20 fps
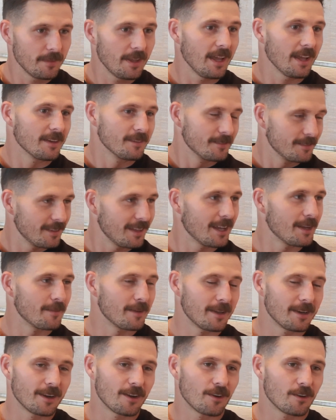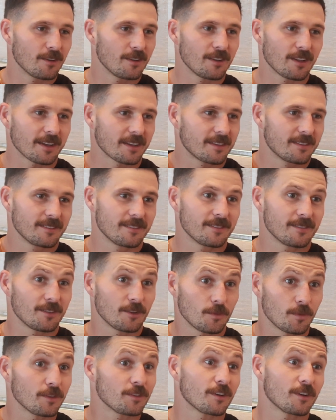Yeah, man.
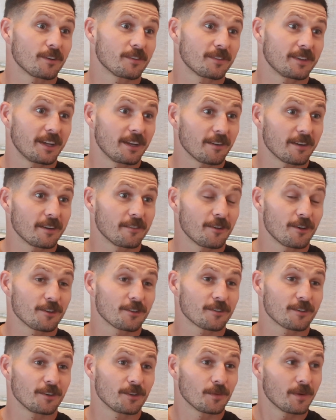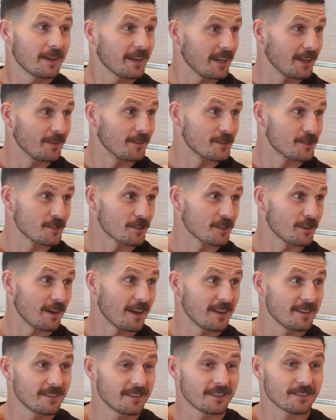It was a year anniversary on the weekend, which is
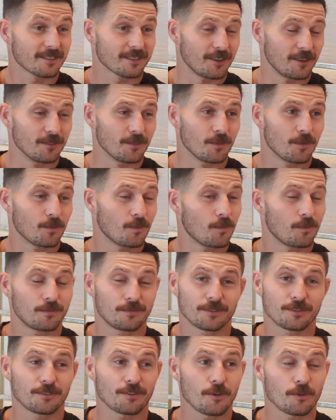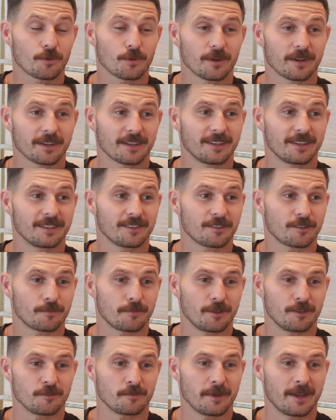crazy. It's gone so quick. It
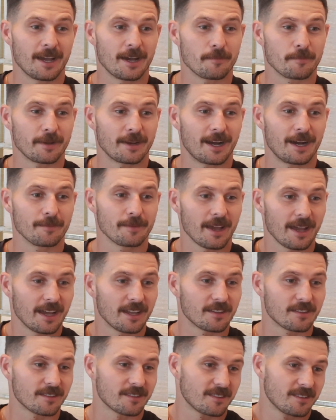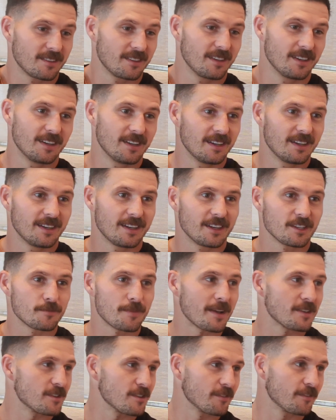spins me out. But it's
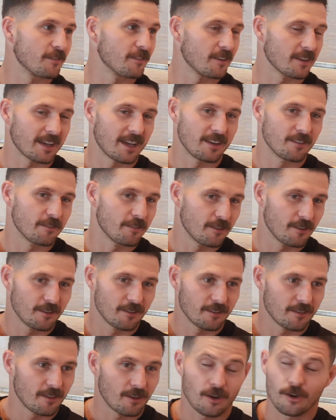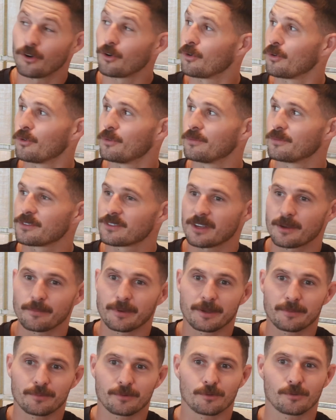massive. Again, for the whole, some
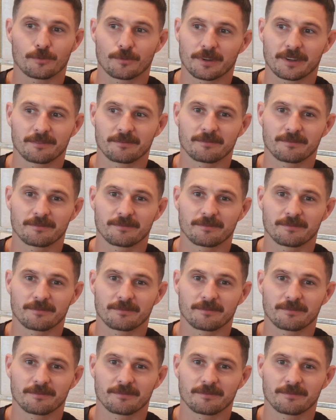people